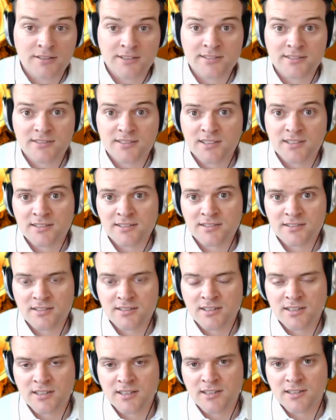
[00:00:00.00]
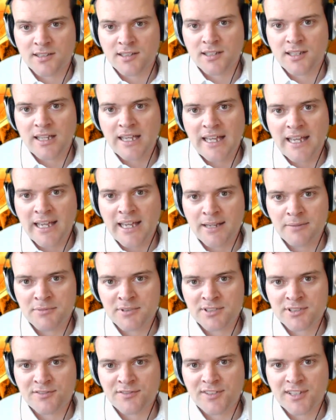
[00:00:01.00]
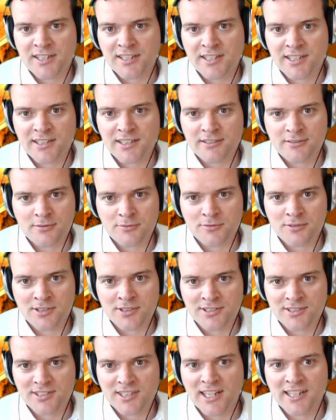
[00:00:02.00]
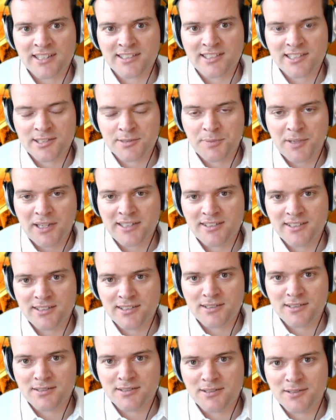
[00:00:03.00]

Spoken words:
it's the atmosphere here was as expected,